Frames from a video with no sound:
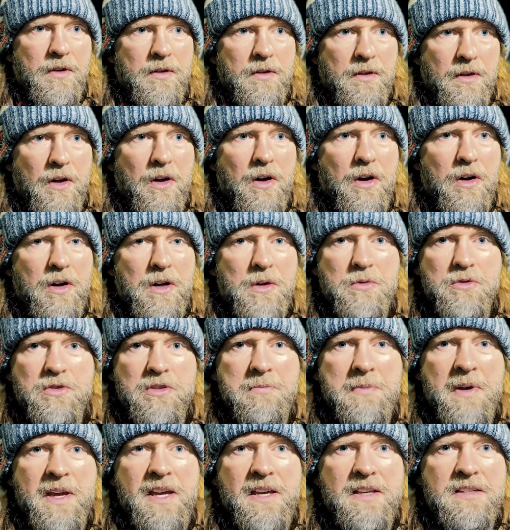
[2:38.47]
Oh, it was
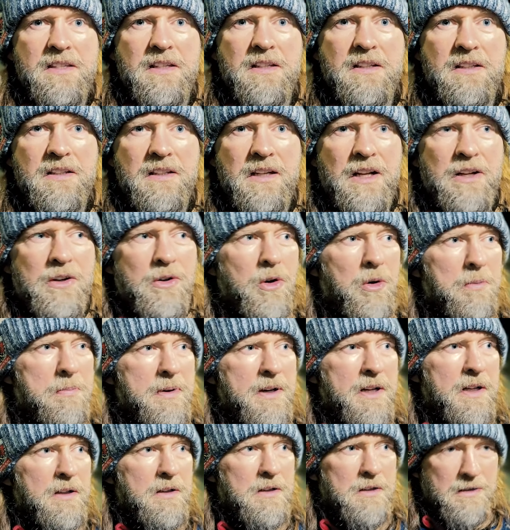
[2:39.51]
amazing. I know
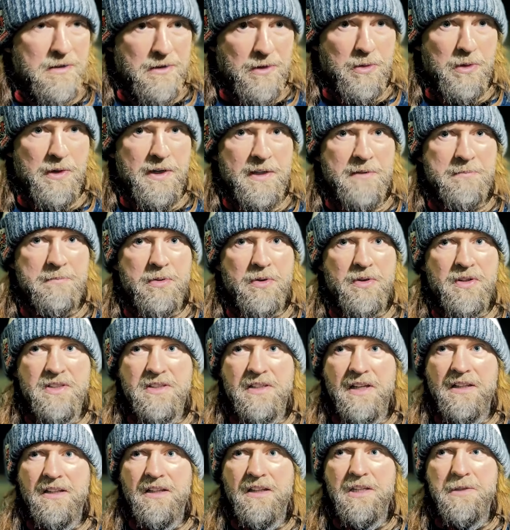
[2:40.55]
Bill Quinn put his
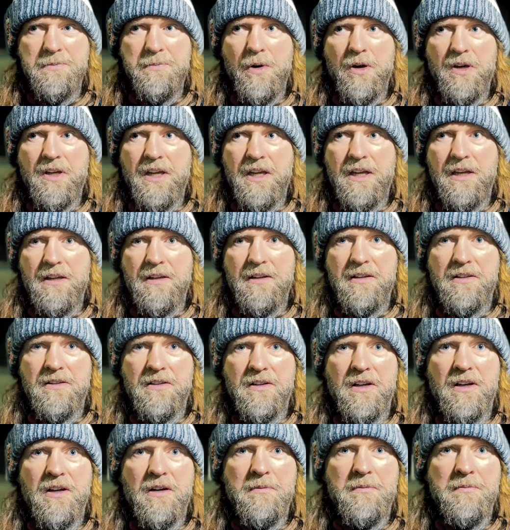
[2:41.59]
hand in his pocket
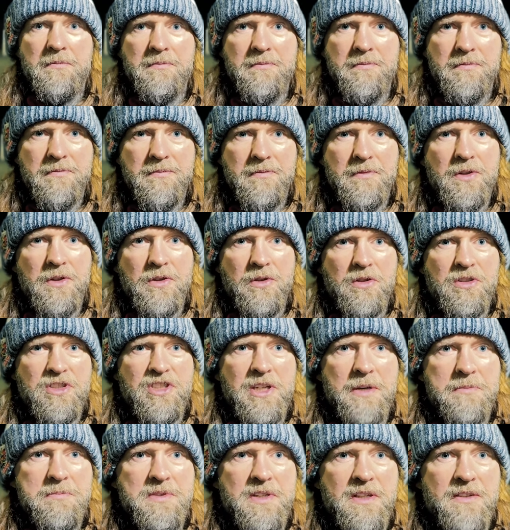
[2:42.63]
and
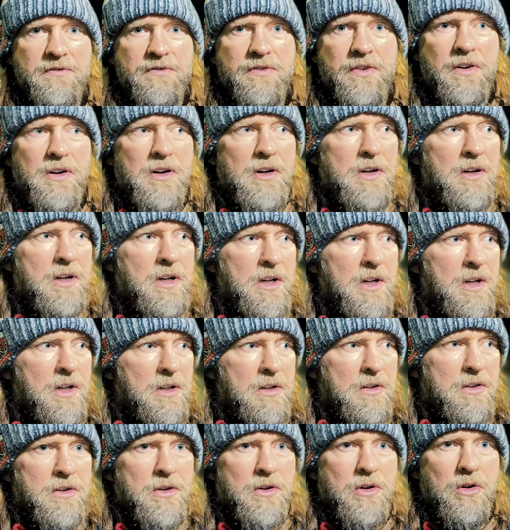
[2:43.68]
chipped in for
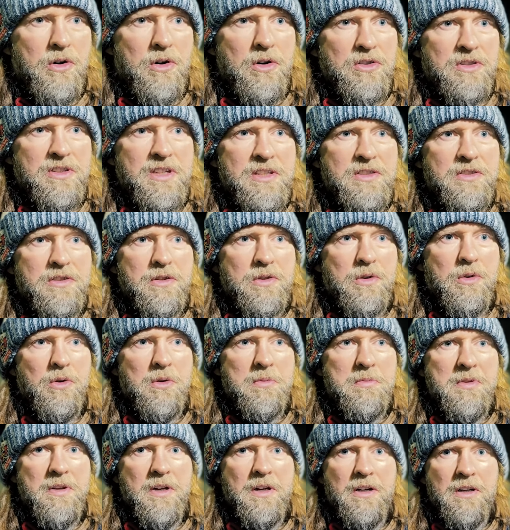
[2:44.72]
the coaches to go
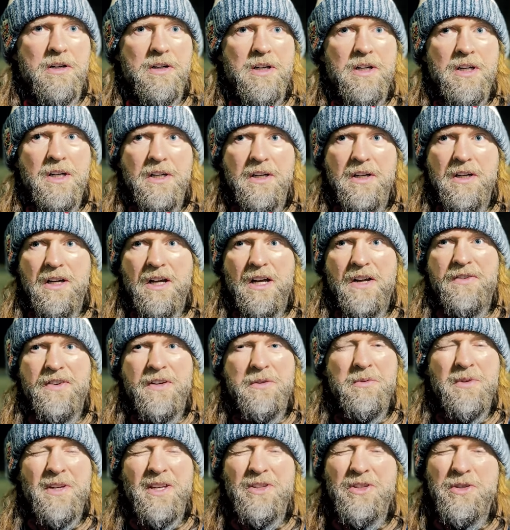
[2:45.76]
up there. I
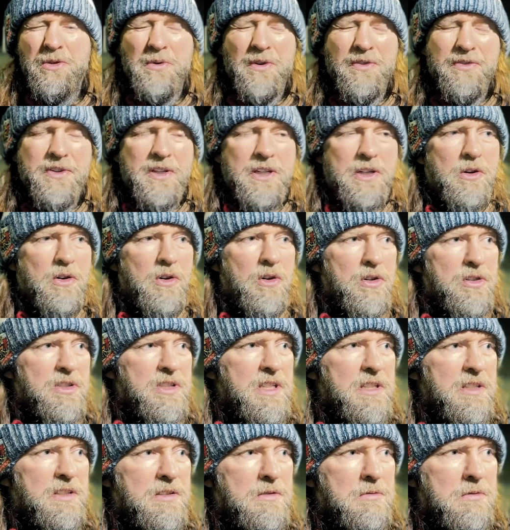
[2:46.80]
think we had two or three
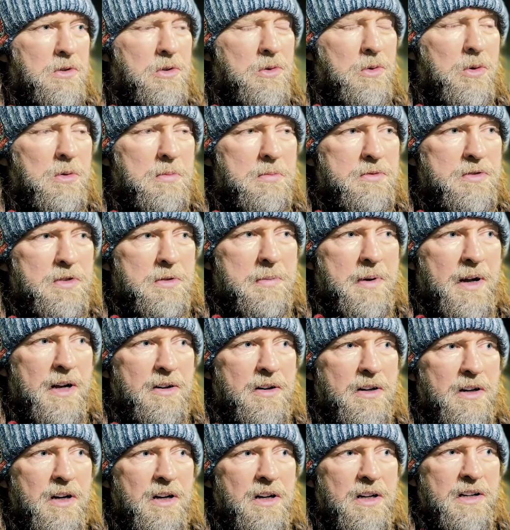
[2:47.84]
coaches go up to
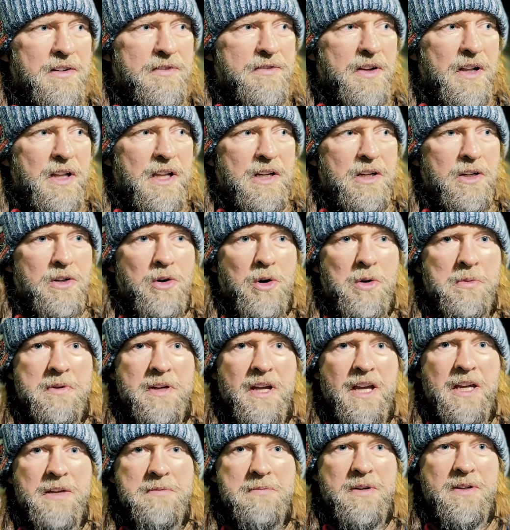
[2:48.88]
Barra and it felt like a home
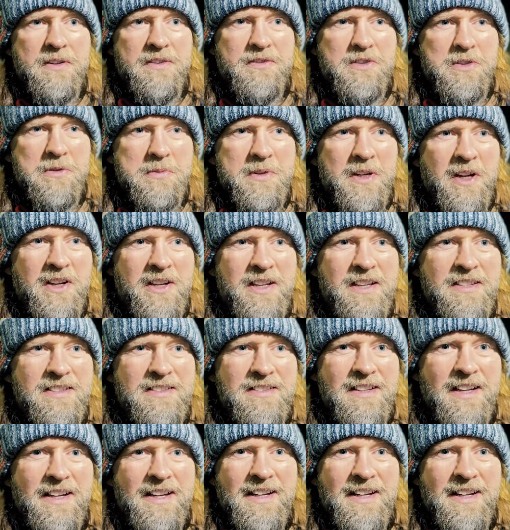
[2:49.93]
game, to be honest.